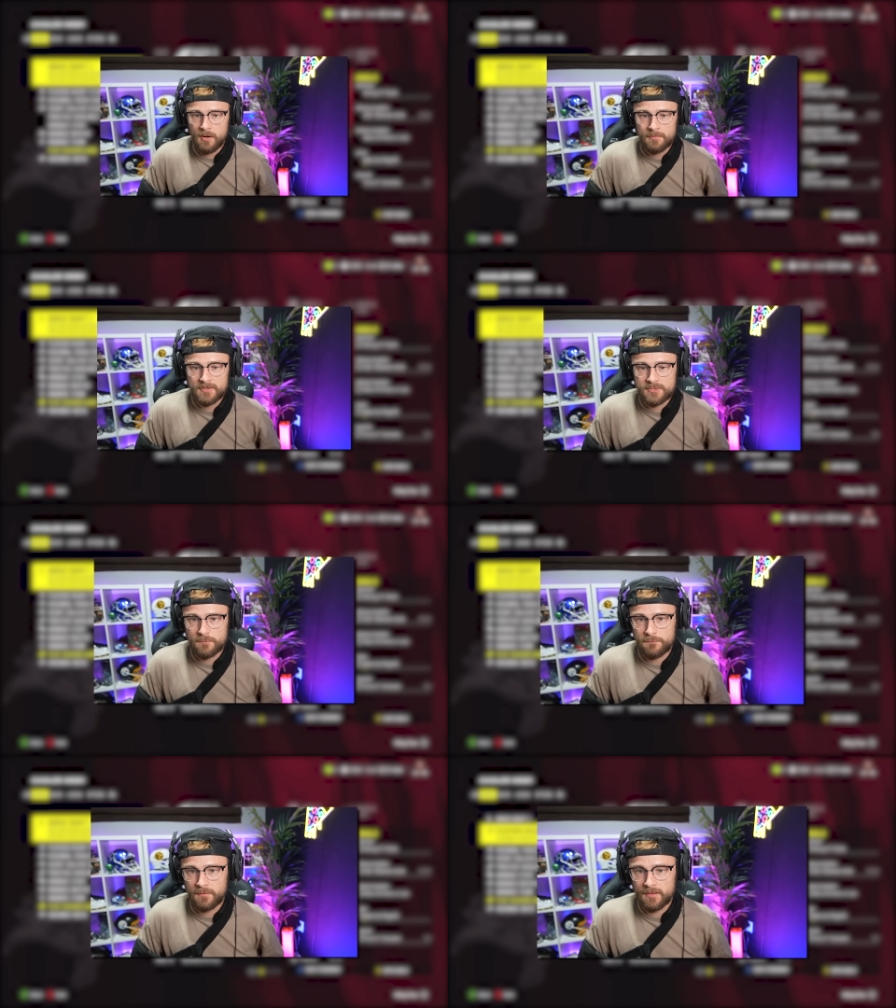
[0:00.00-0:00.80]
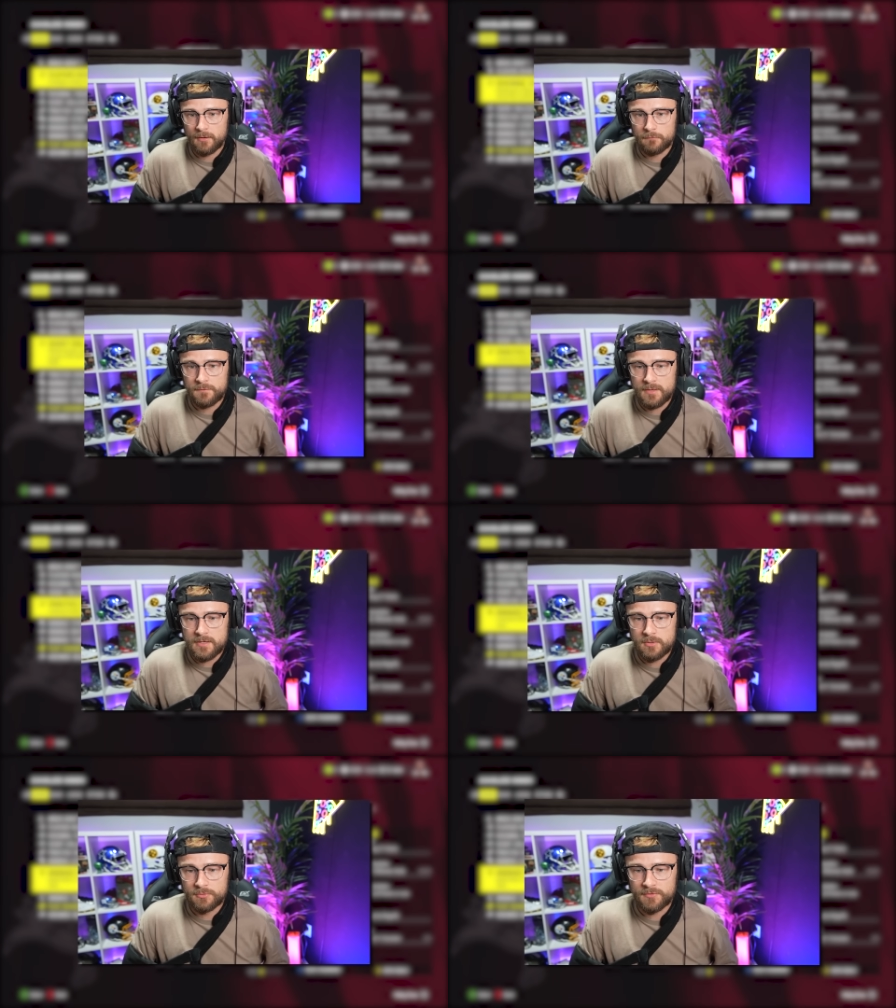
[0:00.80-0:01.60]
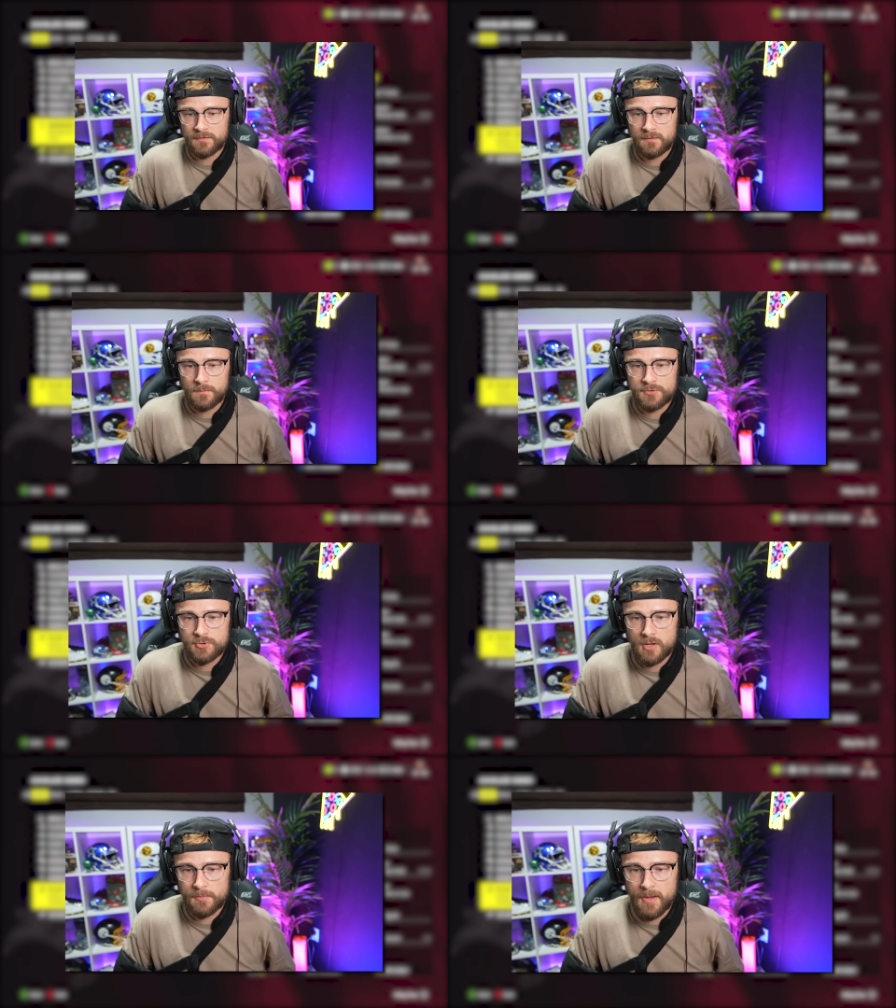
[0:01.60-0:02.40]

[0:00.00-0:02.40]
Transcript: right, Mr. Philadelphia Eagles, let's see what you're all